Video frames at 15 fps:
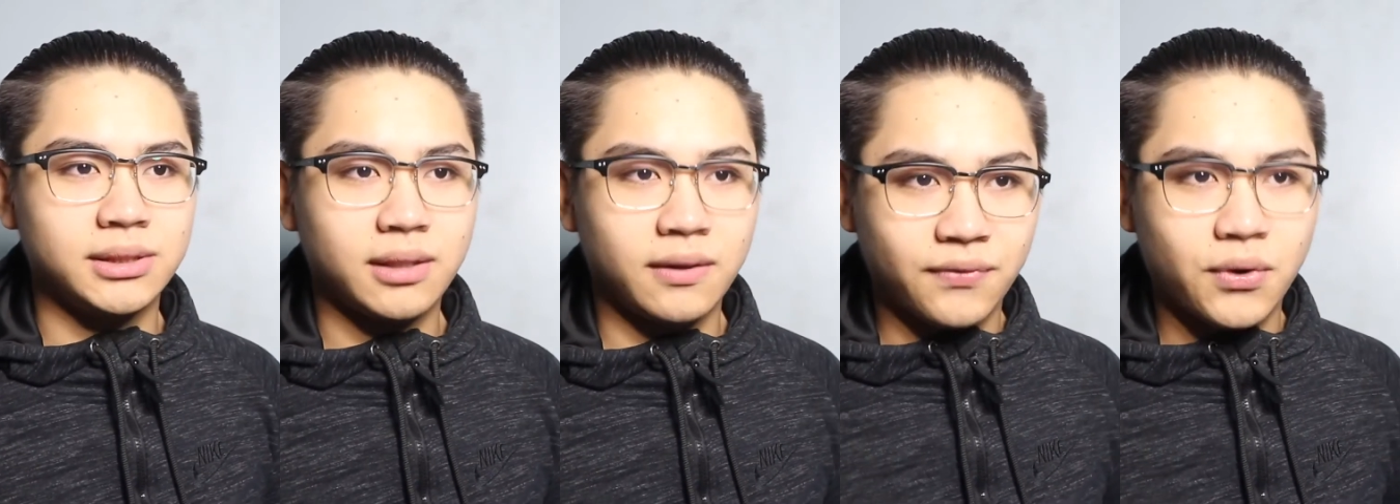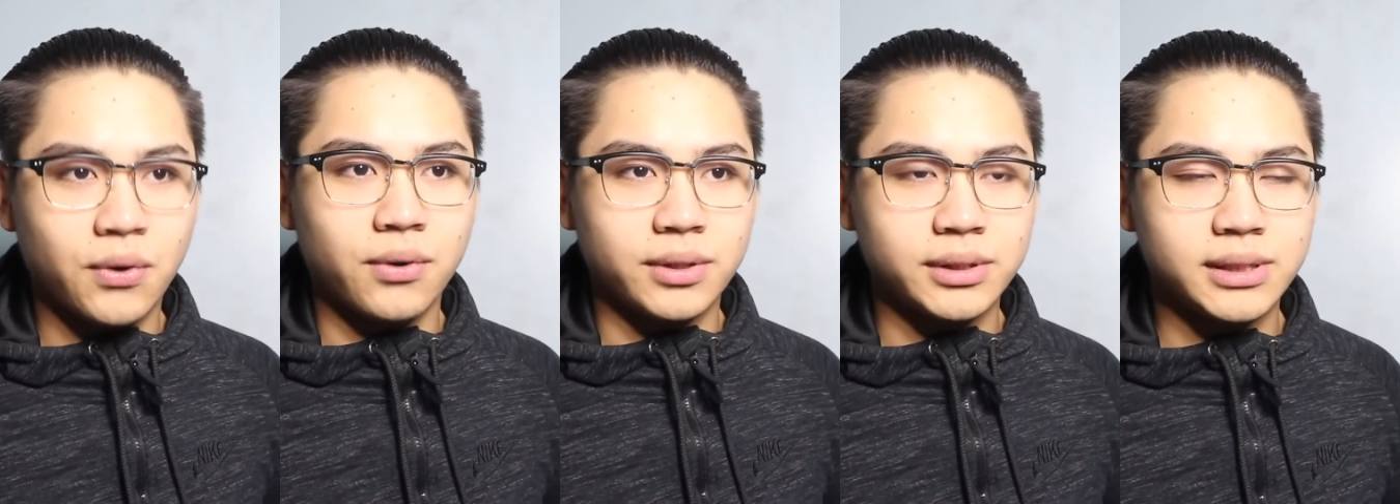of
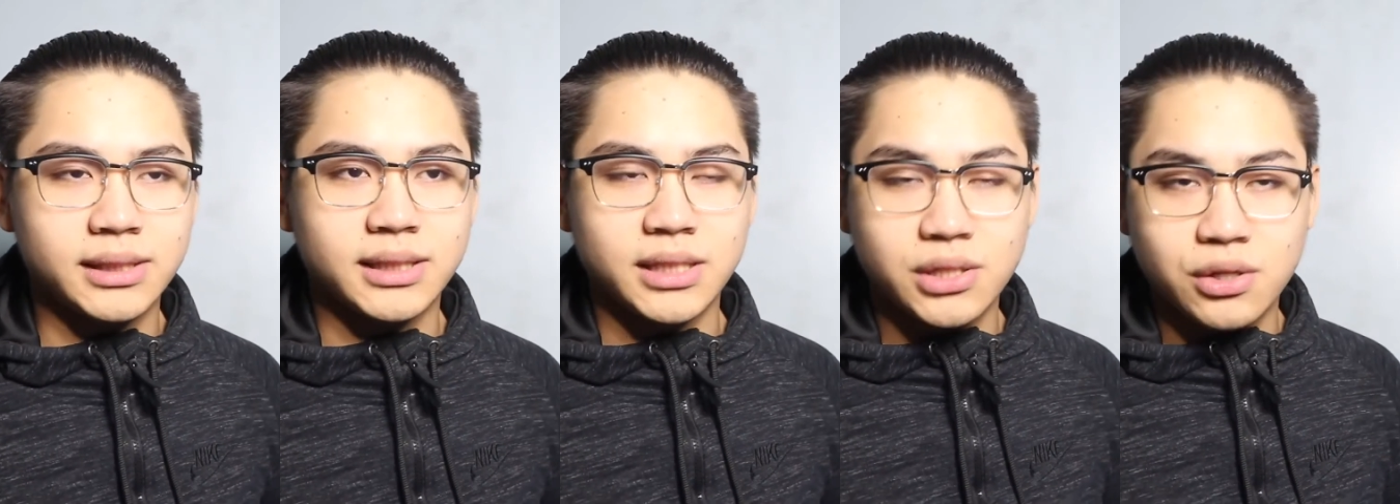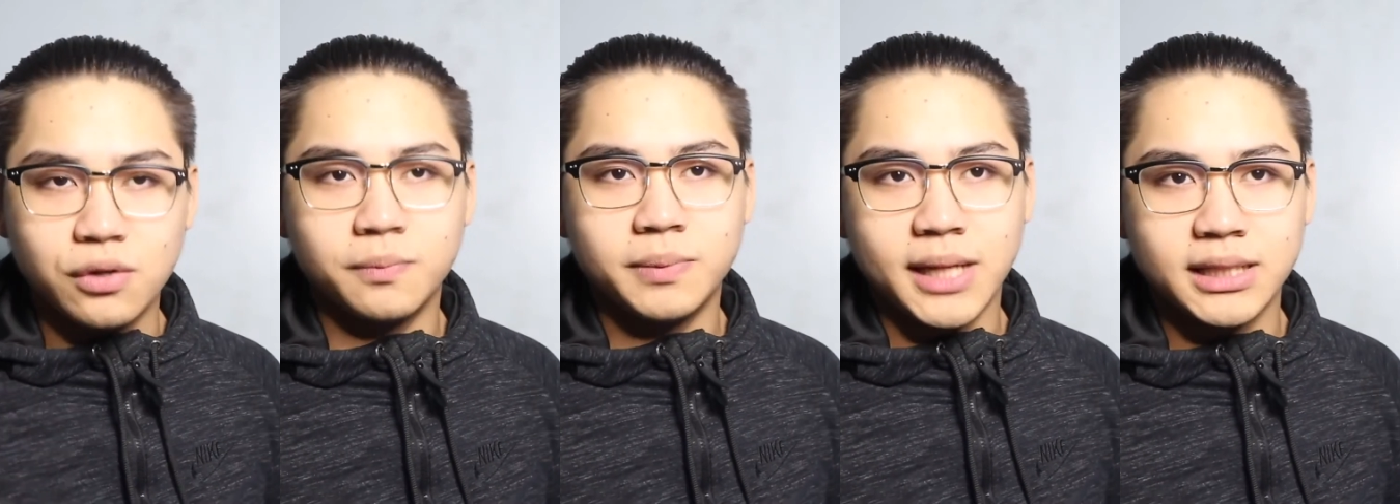course, it's a
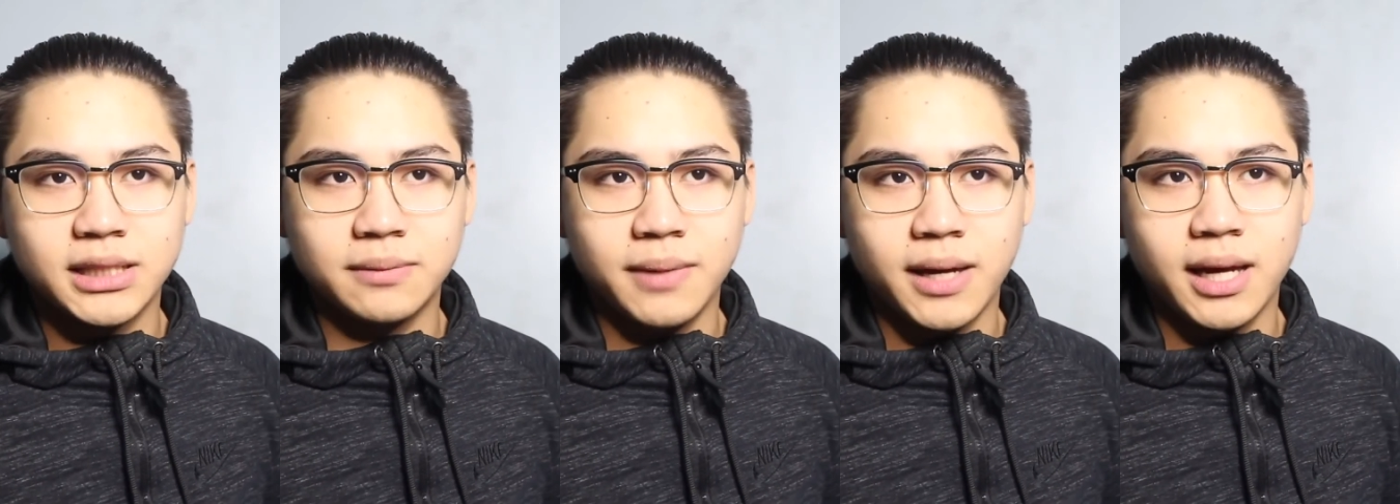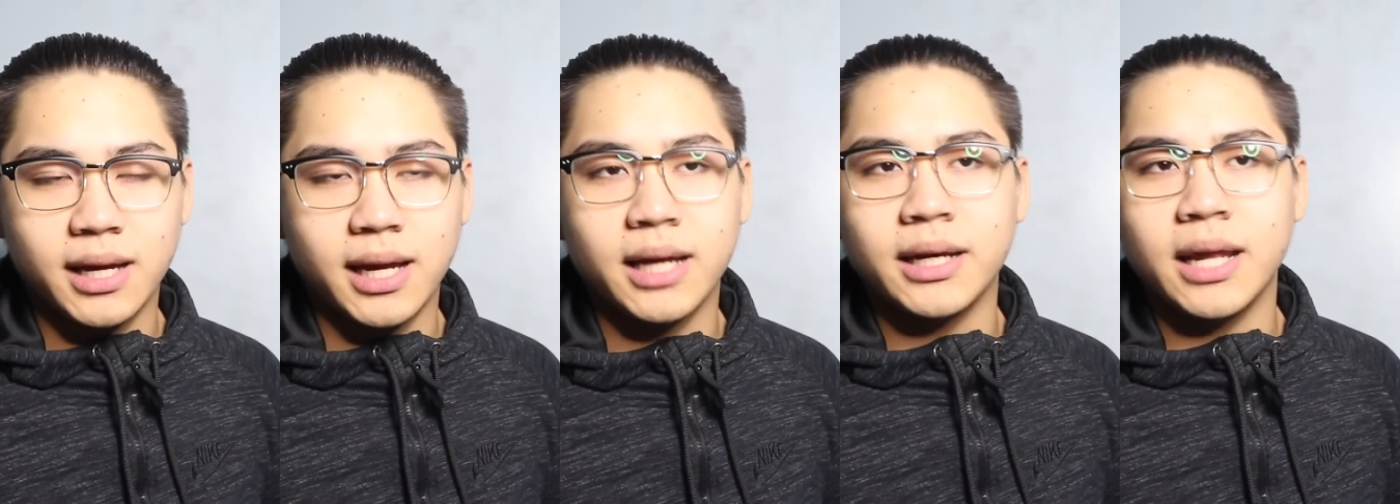new plastic
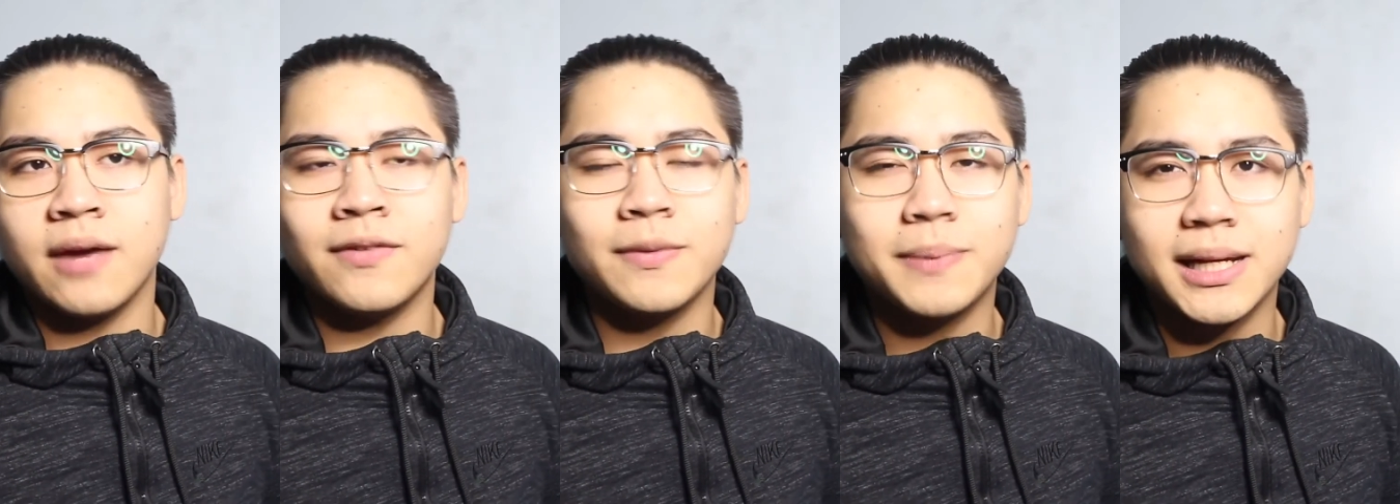bag and every